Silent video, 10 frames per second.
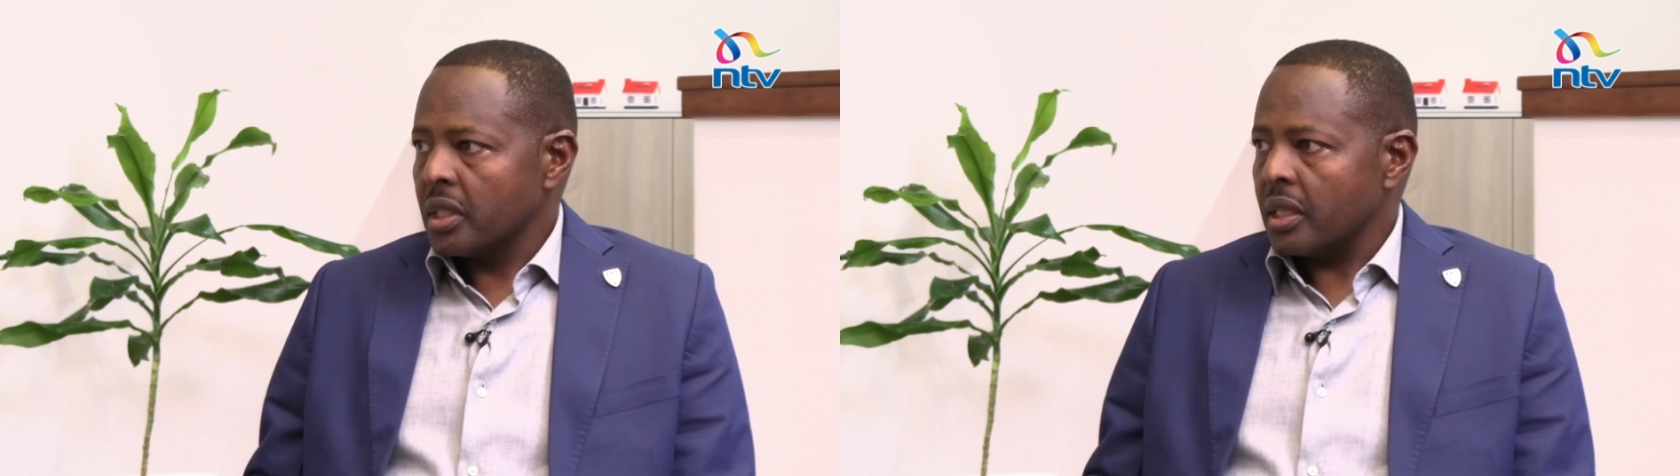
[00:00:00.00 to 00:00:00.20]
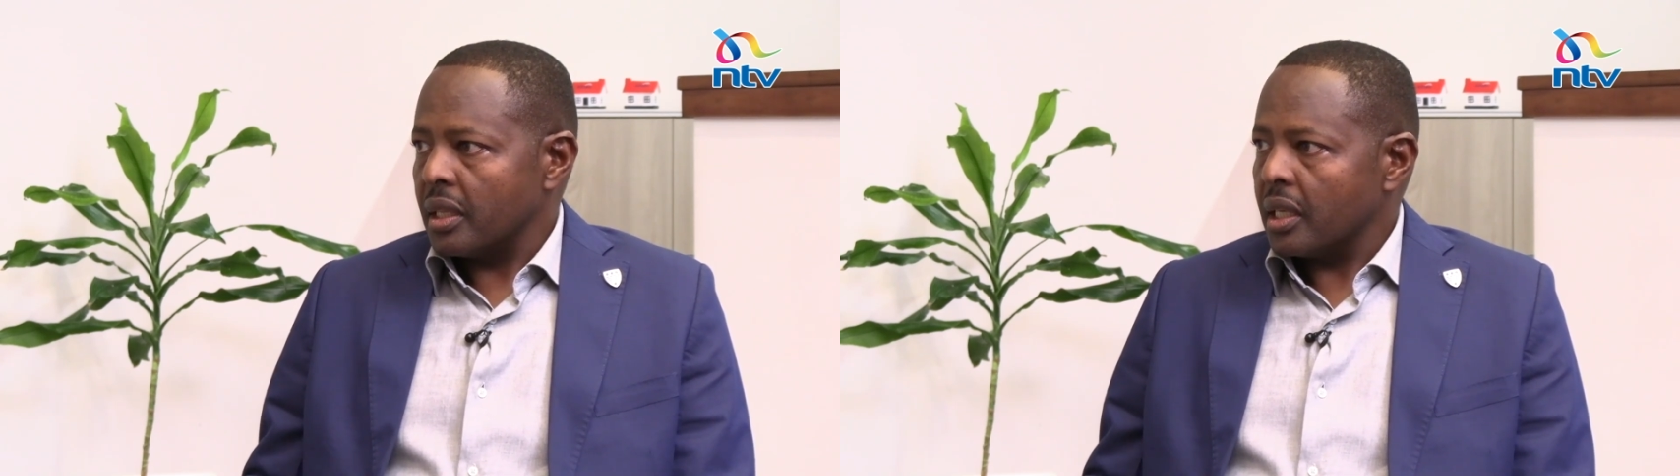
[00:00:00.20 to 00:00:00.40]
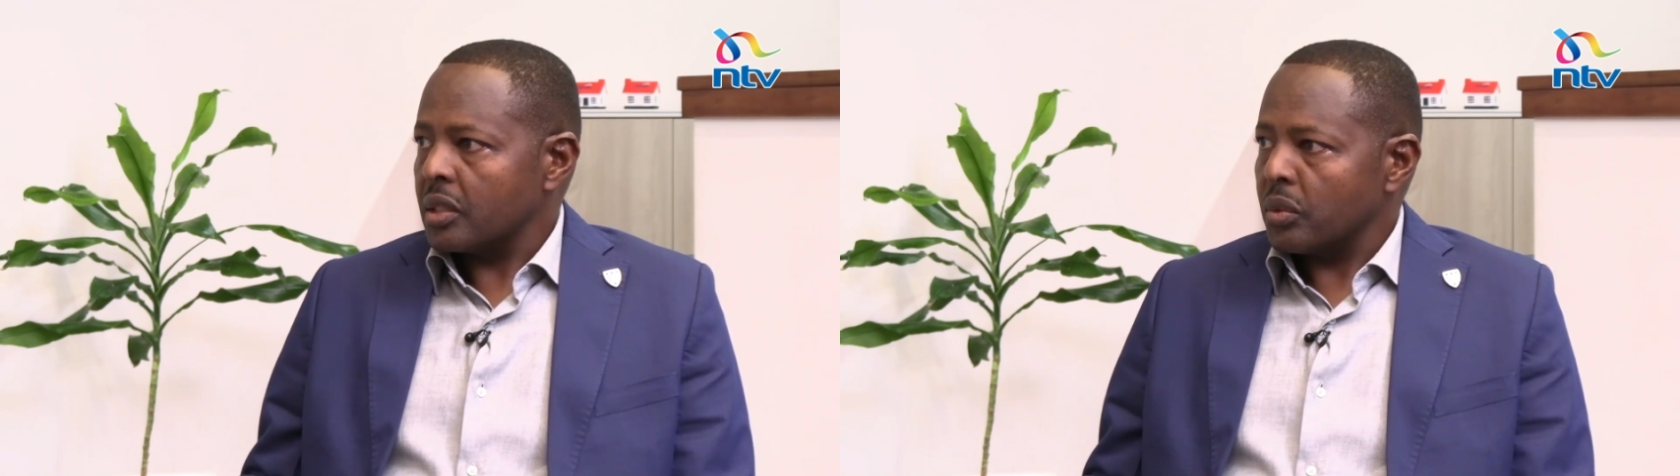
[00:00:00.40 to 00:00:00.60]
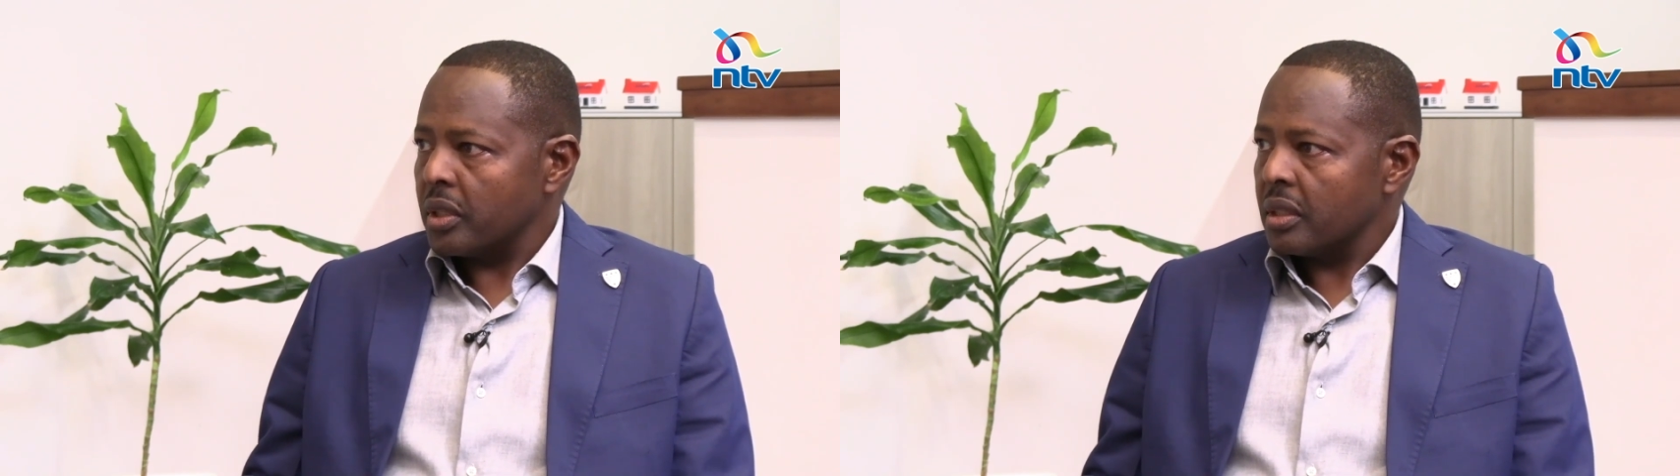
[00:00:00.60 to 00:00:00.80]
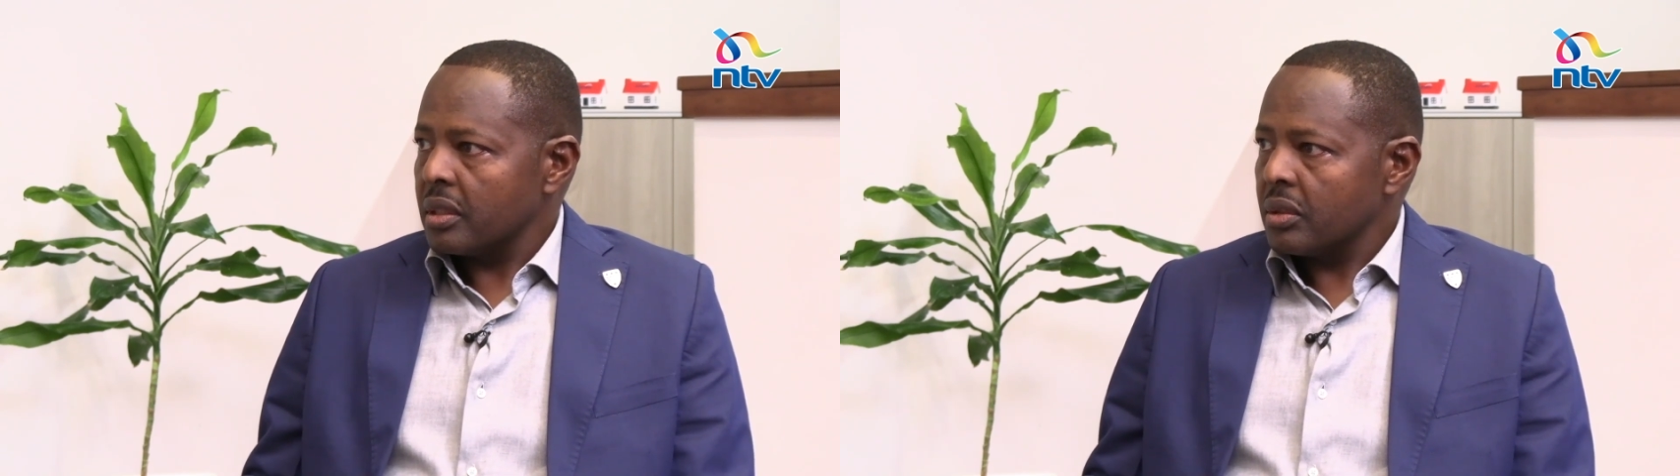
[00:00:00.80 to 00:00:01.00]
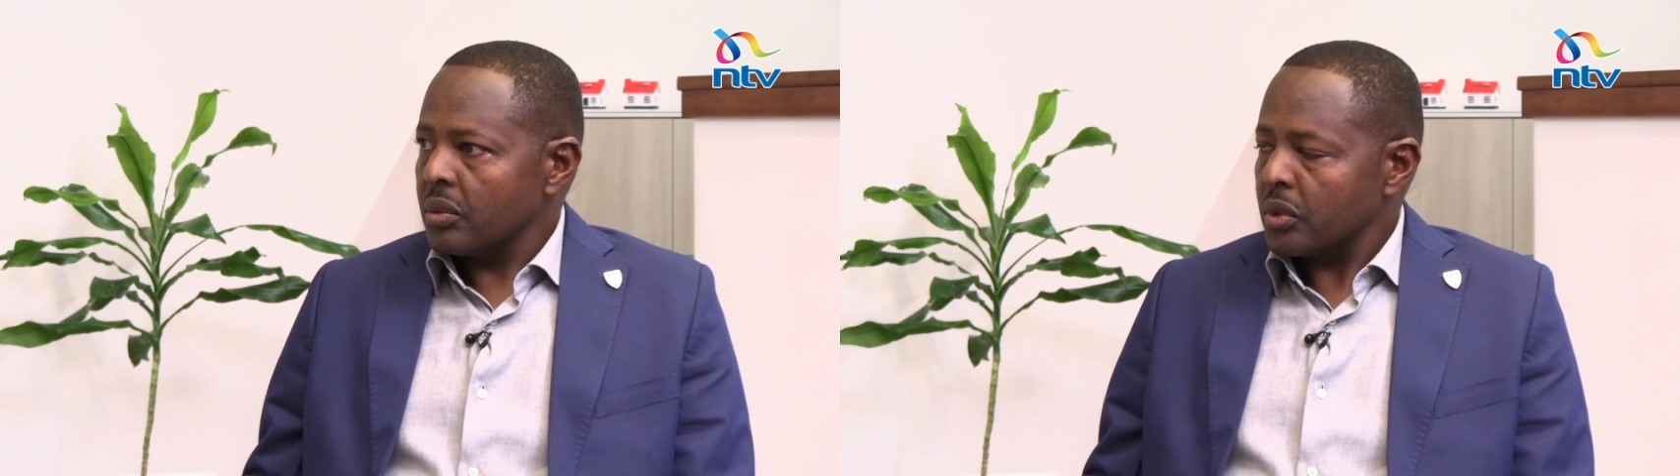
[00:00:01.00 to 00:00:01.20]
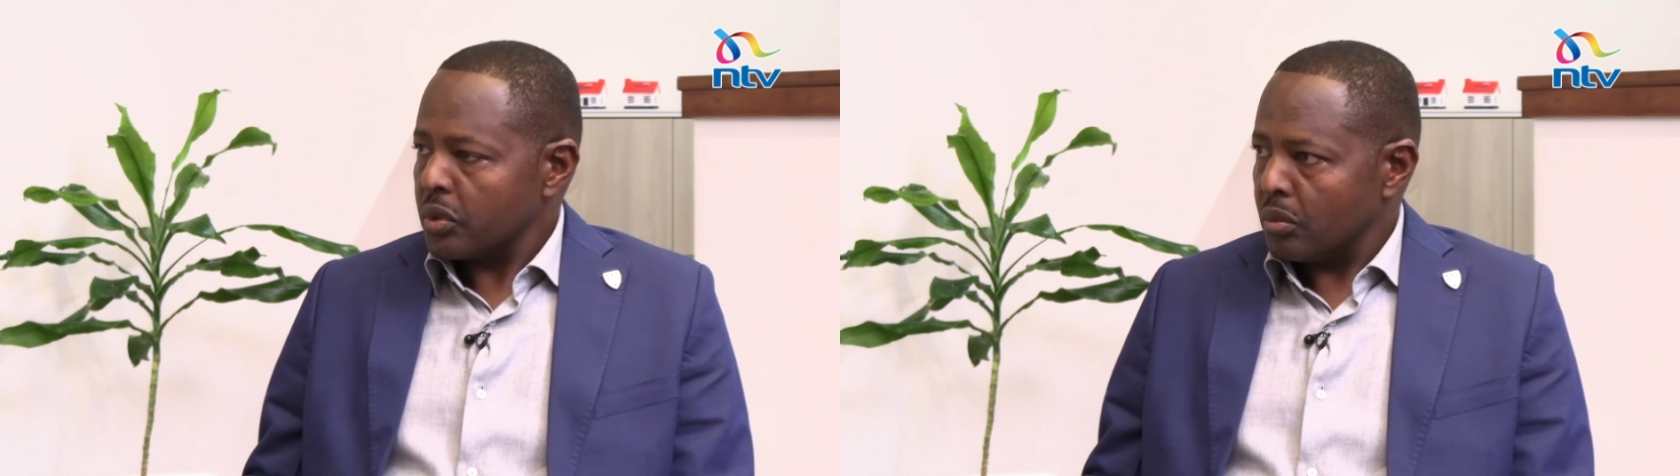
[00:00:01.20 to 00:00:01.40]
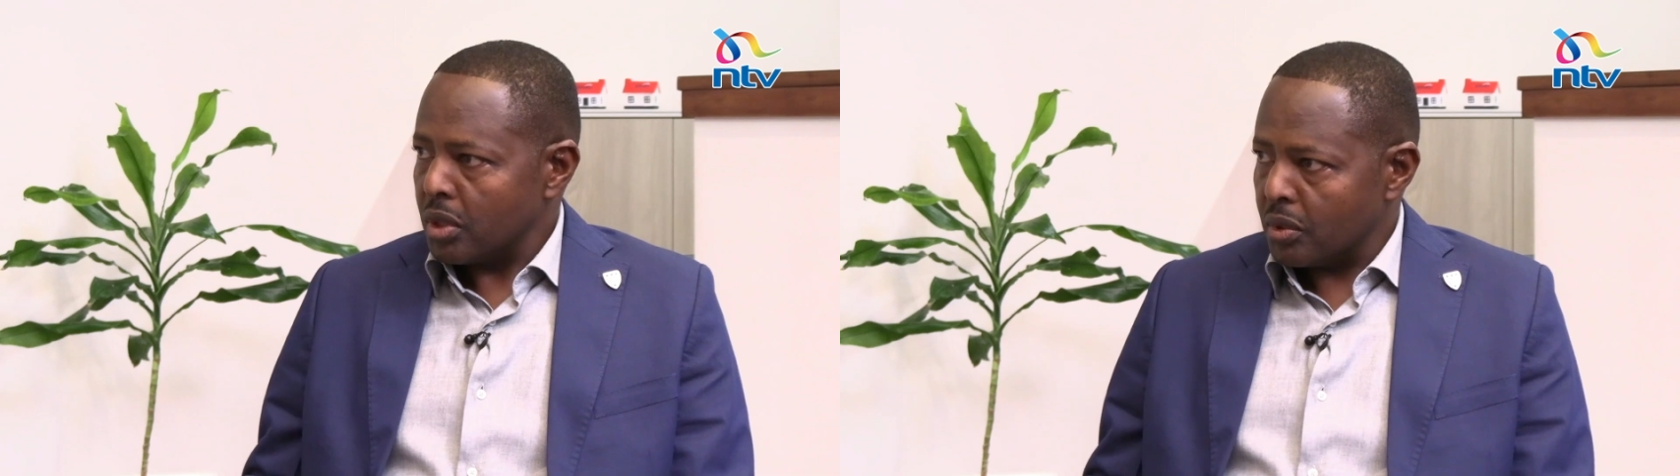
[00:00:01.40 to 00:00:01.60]
And that way, we
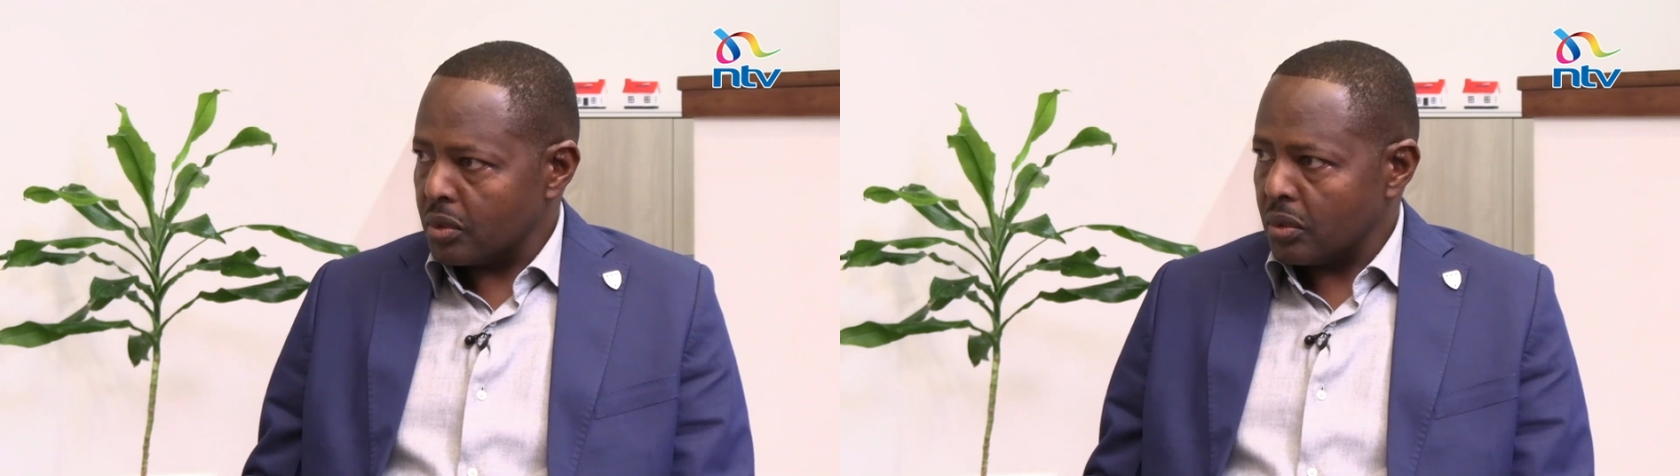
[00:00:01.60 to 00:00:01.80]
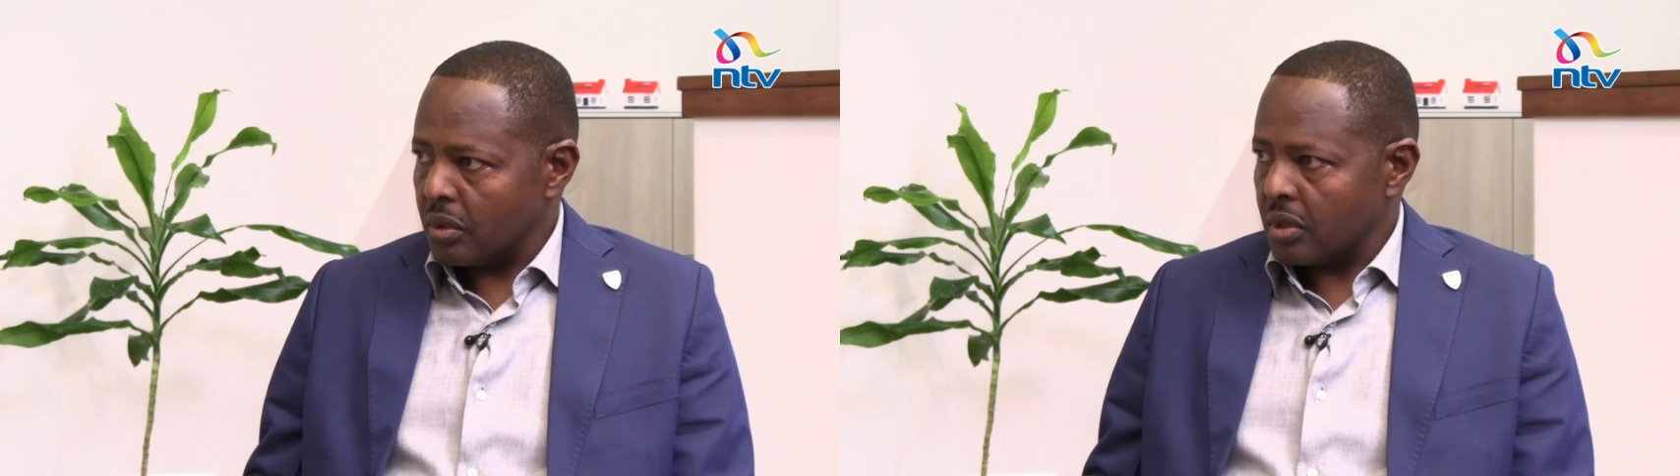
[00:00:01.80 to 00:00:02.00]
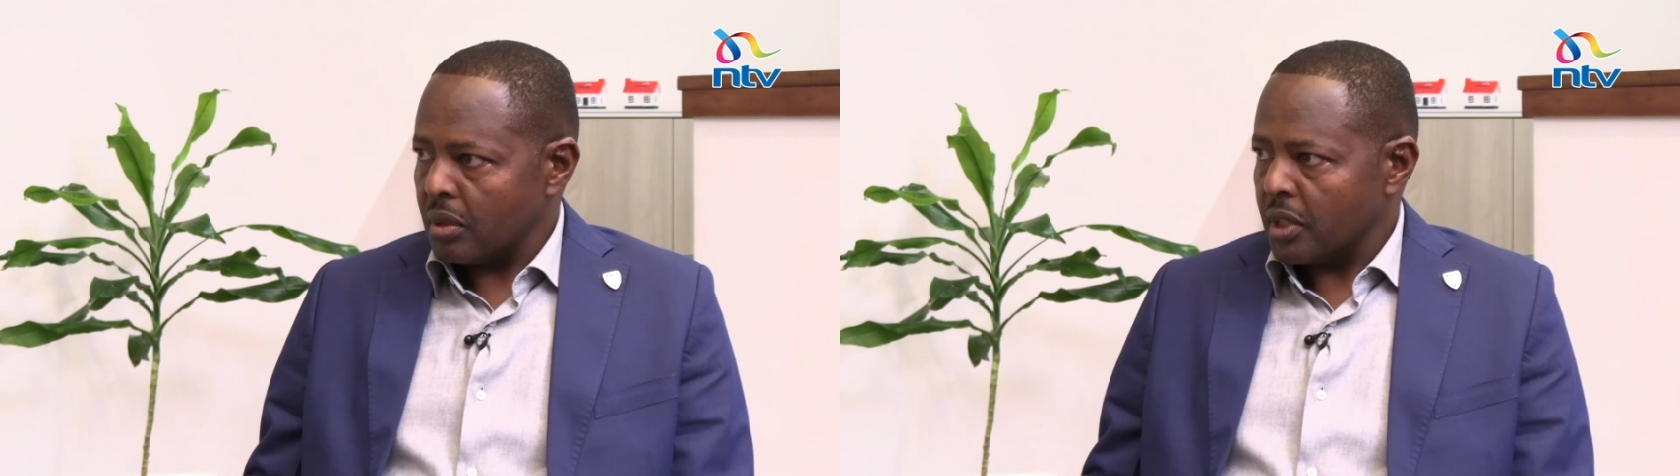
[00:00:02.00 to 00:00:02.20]
should be able to go to the